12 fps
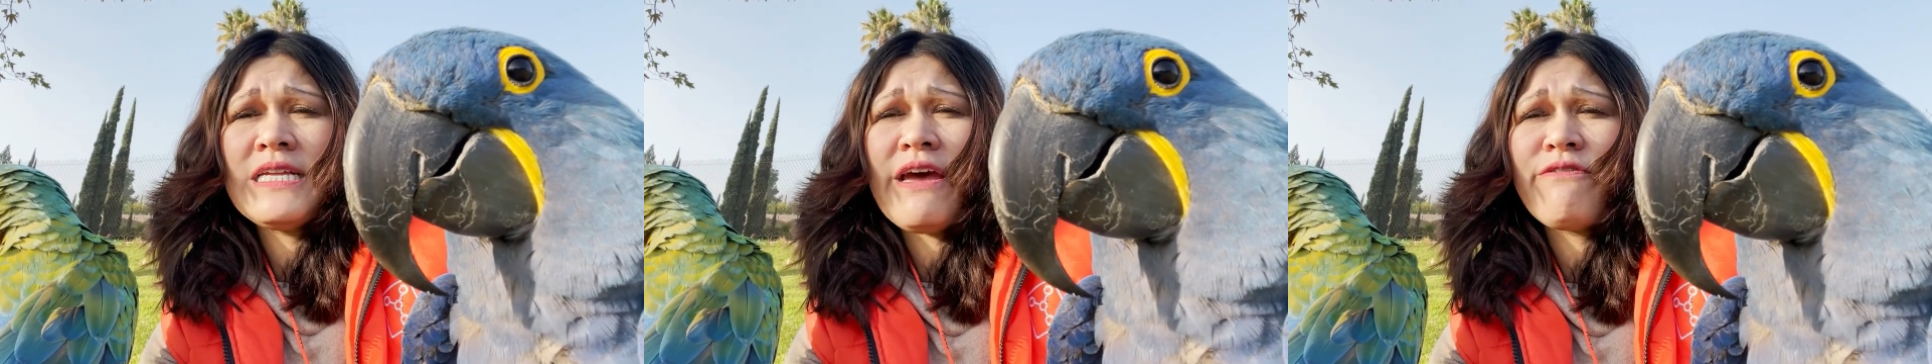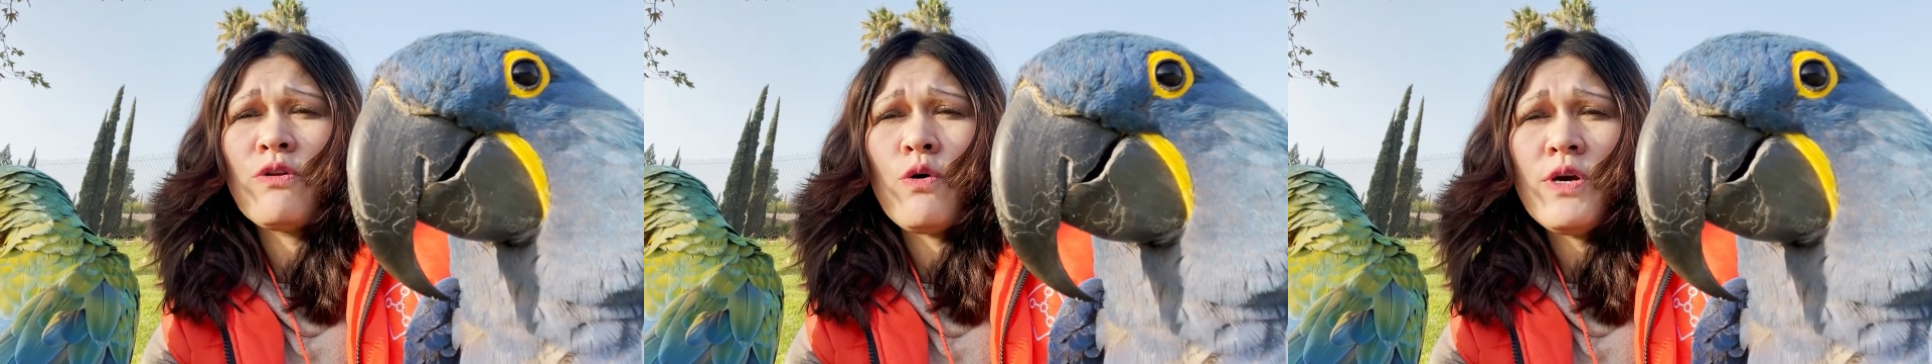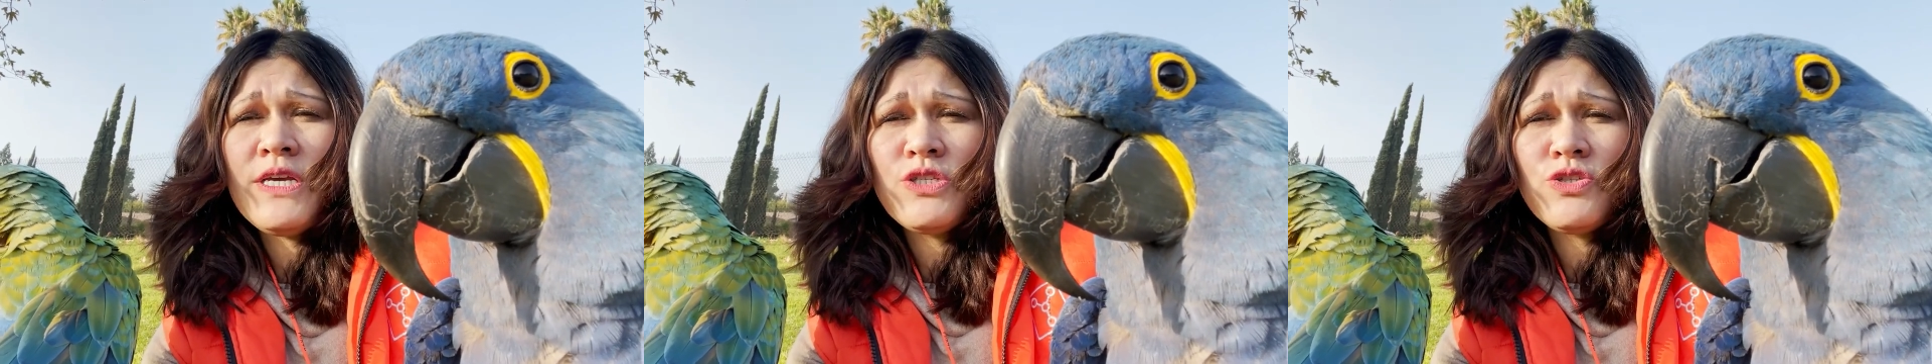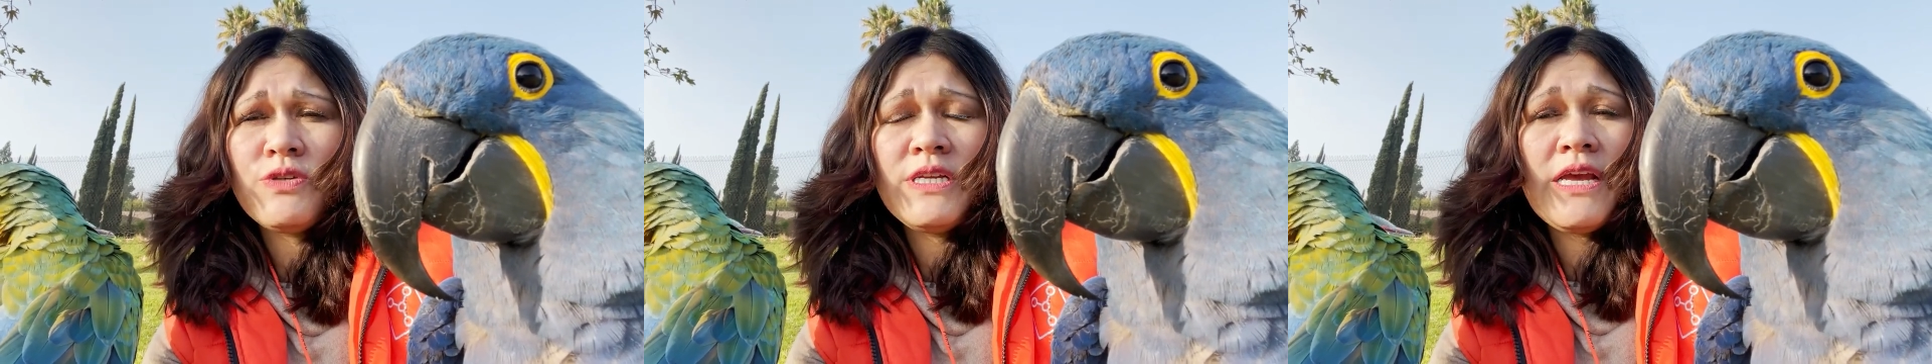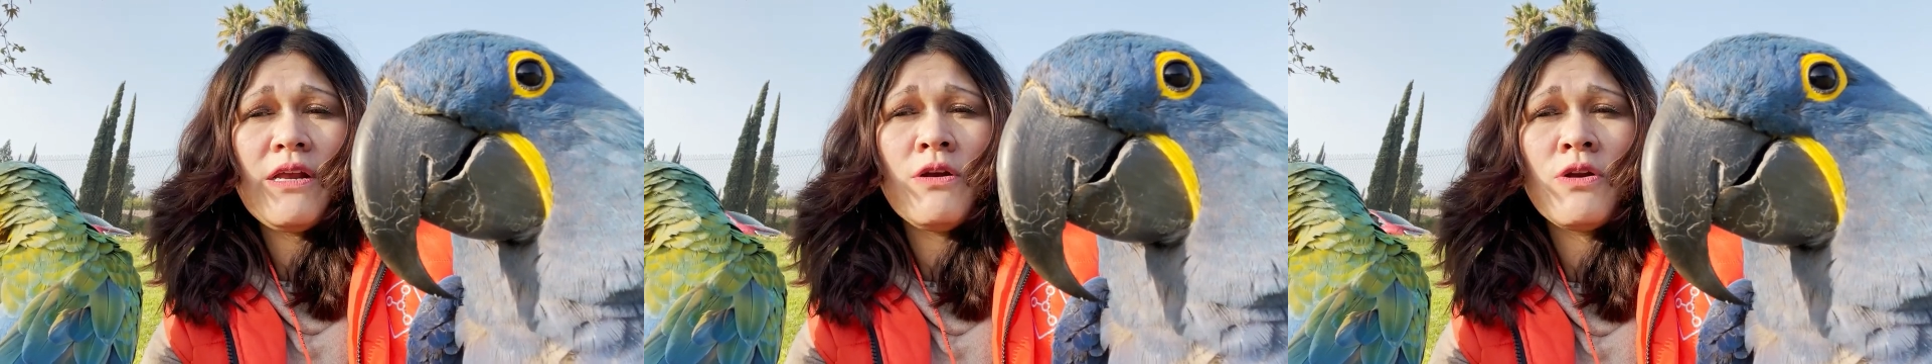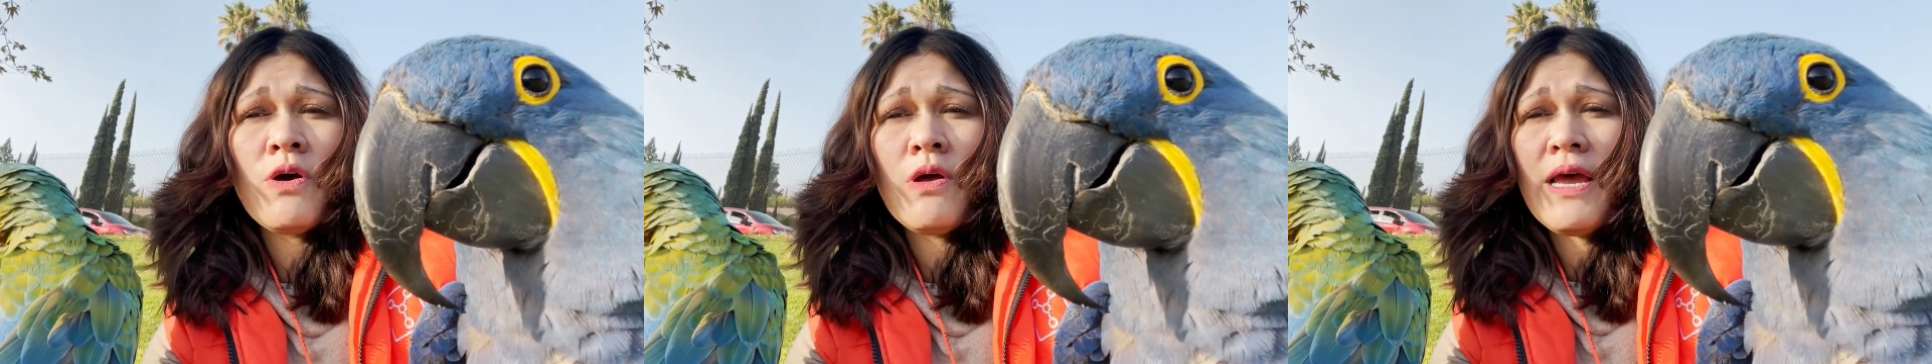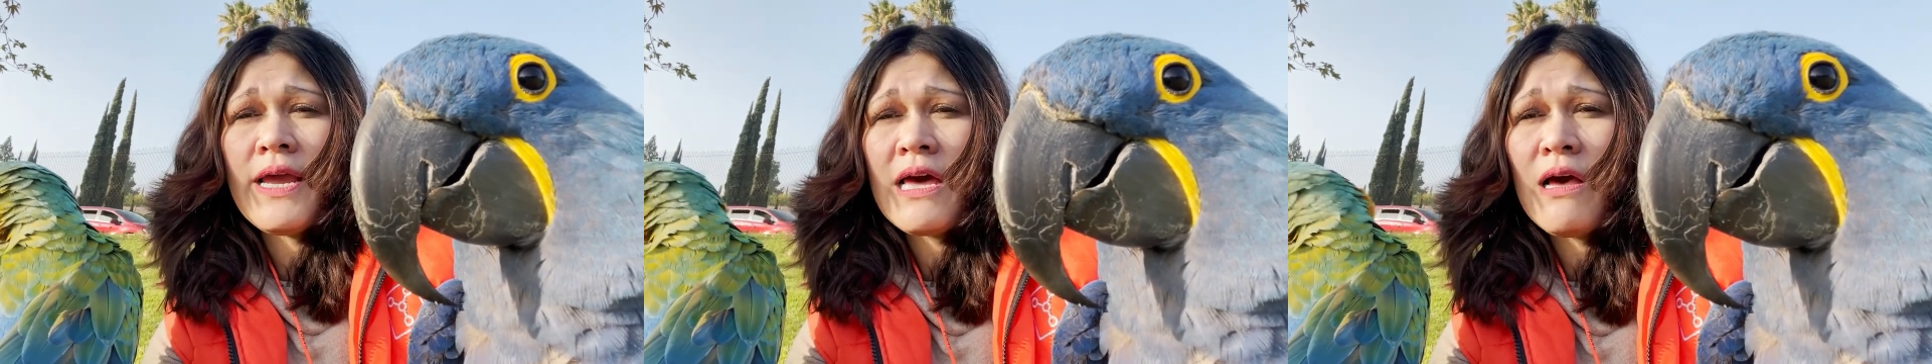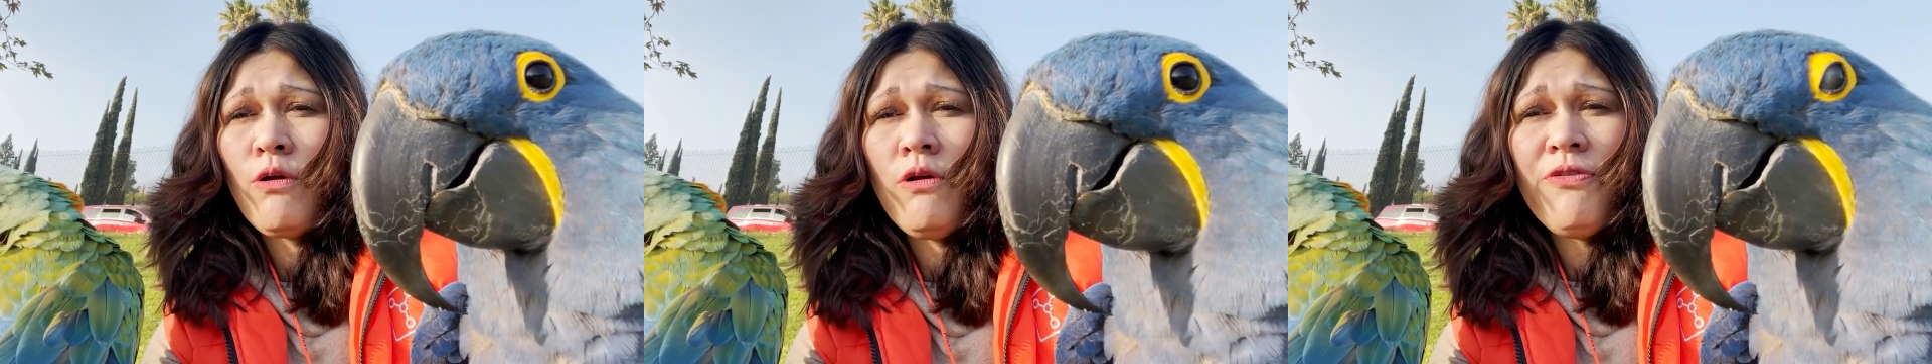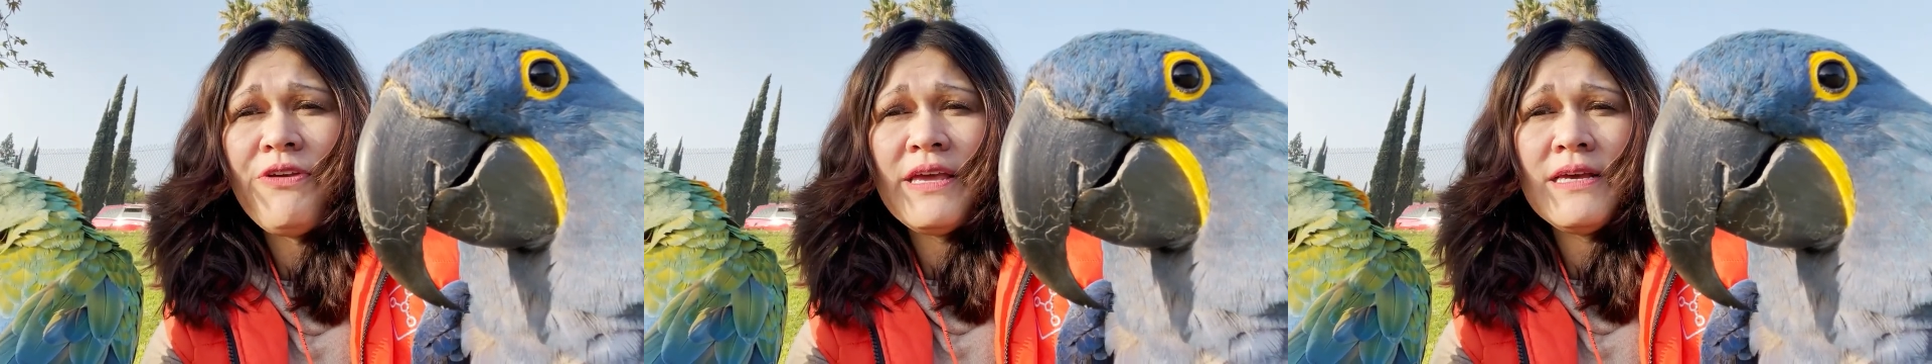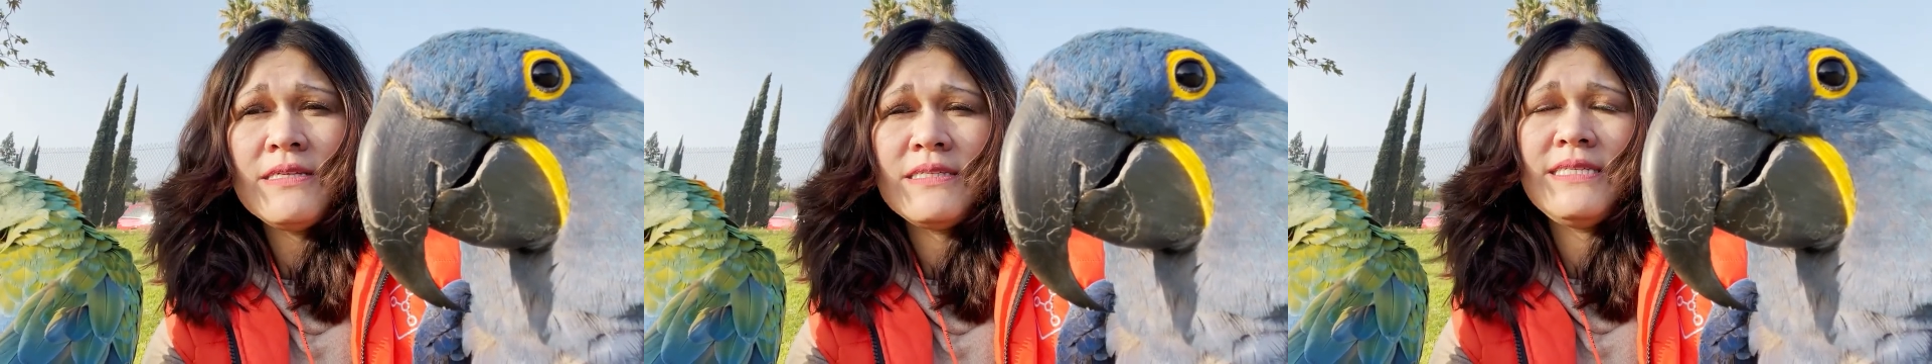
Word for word: They have no history. They don't know like how old he is.